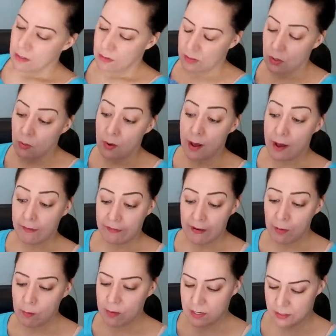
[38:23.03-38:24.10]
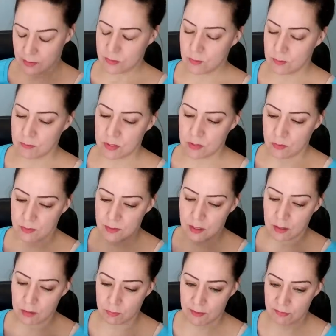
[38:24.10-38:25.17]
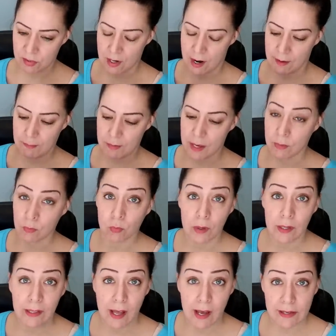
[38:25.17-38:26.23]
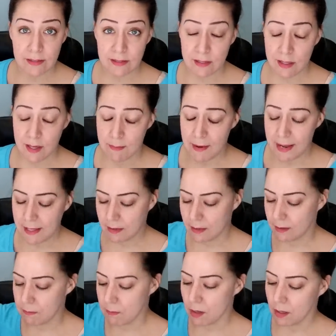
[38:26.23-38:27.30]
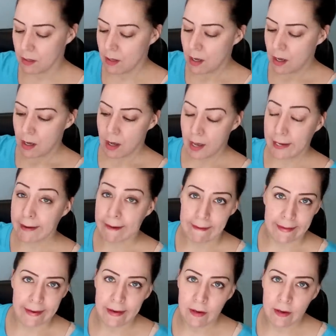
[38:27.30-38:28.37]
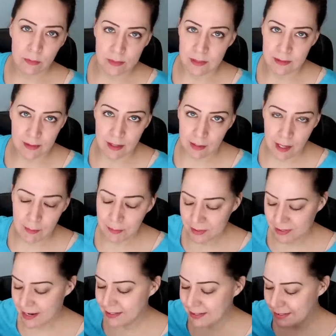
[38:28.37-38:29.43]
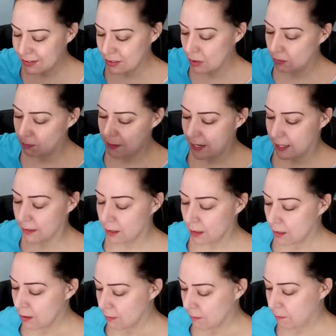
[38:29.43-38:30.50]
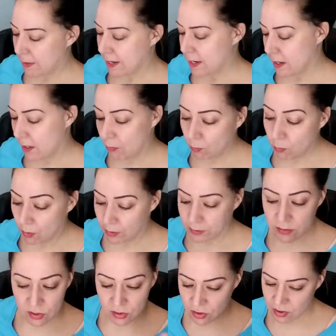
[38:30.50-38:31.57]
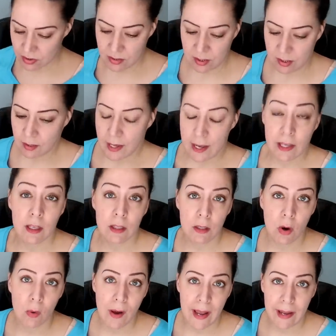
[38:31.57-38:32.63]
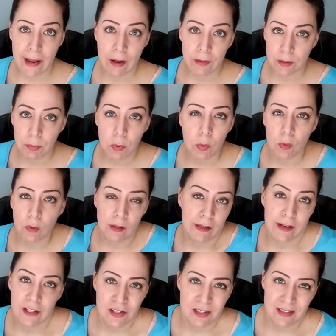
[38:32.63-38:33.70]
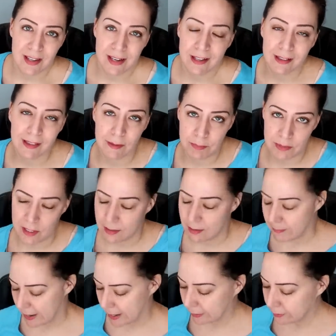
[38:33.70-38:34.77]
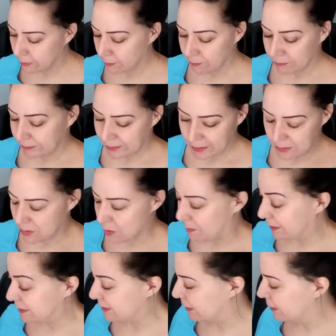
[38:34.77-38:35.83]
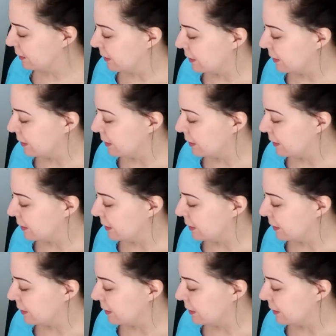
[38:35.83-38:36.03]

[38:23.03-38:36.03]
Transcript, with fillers: So I found one of their swimsuits at a thrift shop and realized they made them. I got it. It was a couple sizes too big, but it worked just to like go hang out in the pool, and I just like clipped it in the back. It's no big deal.